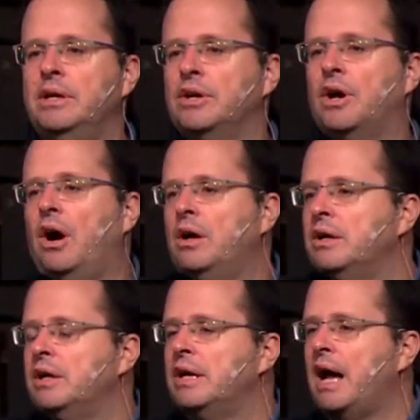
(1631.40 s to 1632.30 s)
God,
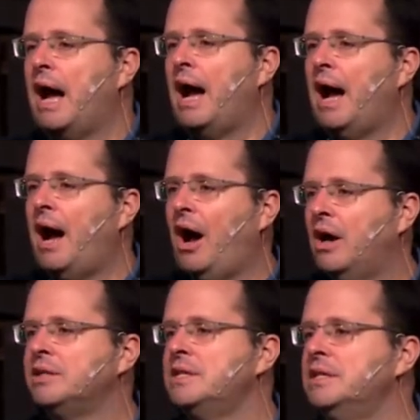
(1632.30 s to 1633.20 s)
I
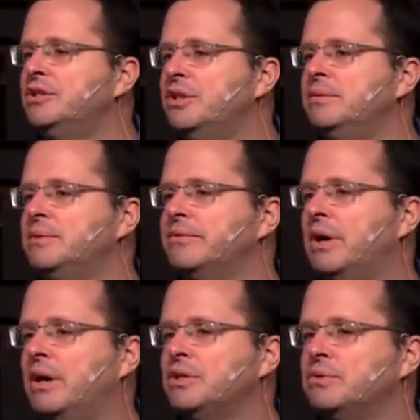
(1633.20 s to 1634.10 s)
asked in terms of
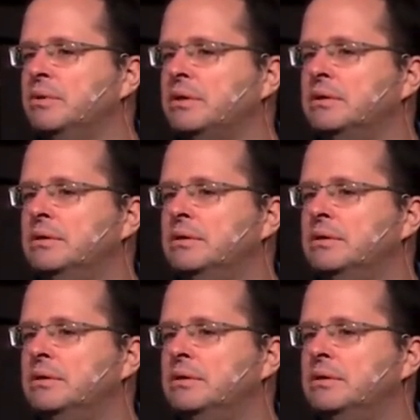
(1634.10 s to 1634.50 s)
God's will.